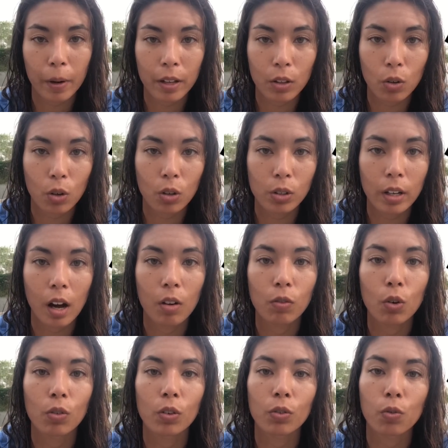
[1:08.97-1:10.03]
breath hold of
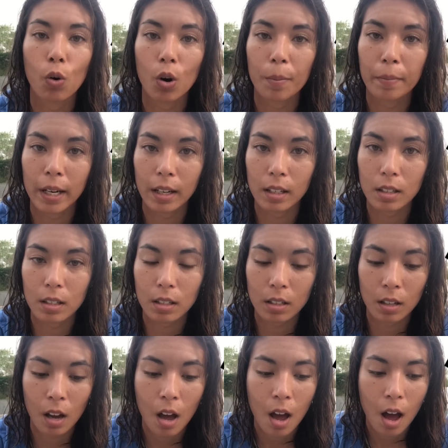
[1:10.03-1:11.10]
over 4
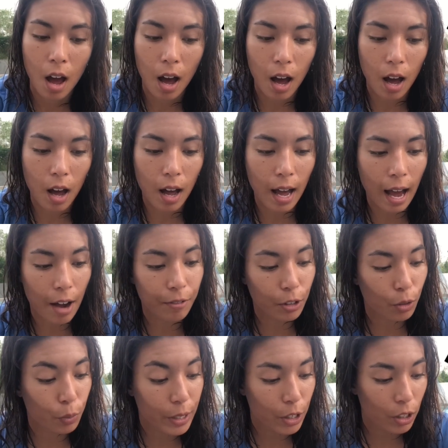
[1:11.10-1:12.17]
minutes.
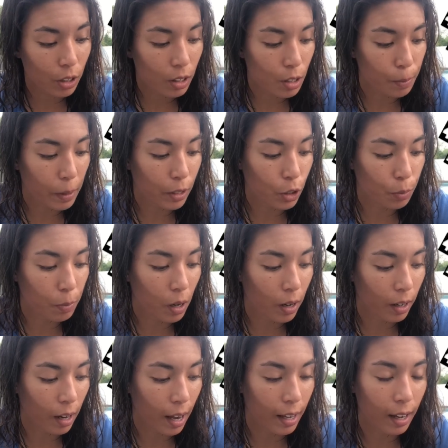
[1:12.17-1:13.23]
After reaching this
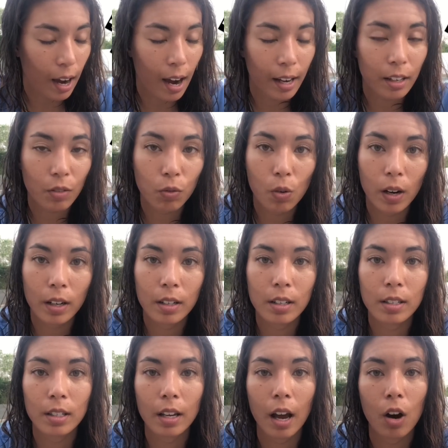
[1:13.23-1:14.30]
benchmark, I kind of wanted
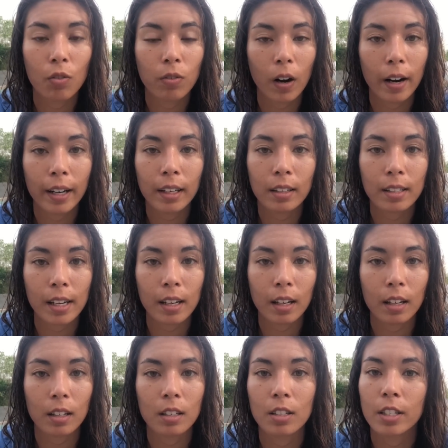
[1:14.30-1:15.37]
to see how far I can take
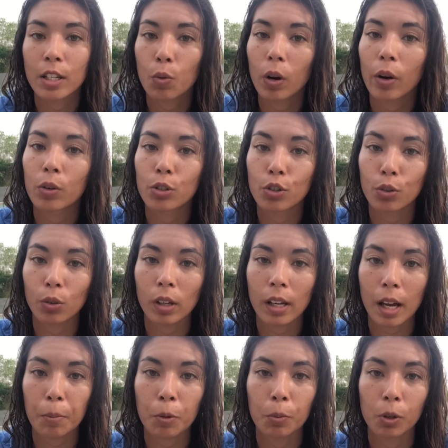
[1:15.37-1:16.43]
it and see what I was truly
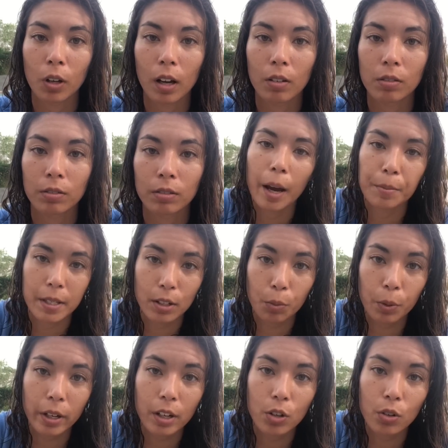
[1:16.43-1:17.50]
capable of. I'm still
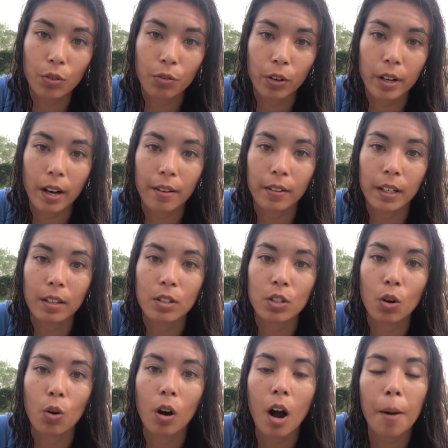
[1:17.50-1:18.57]
pretty new to freediving,
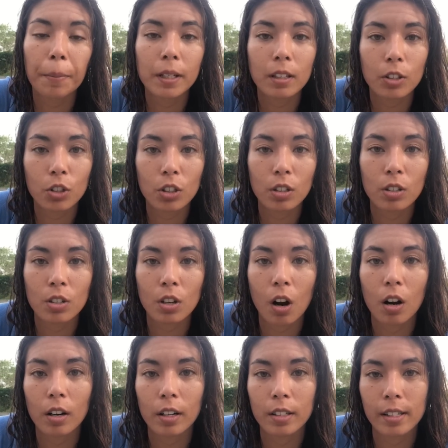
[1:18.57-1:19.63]
so competitions
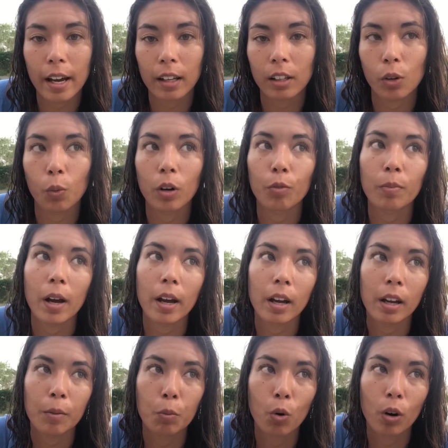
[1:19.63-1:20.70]
aren't exactly one of
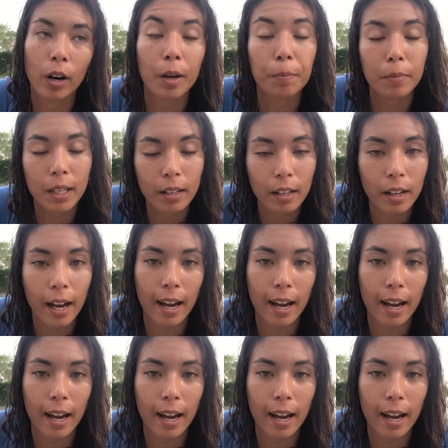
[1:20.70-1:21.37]
my more immediate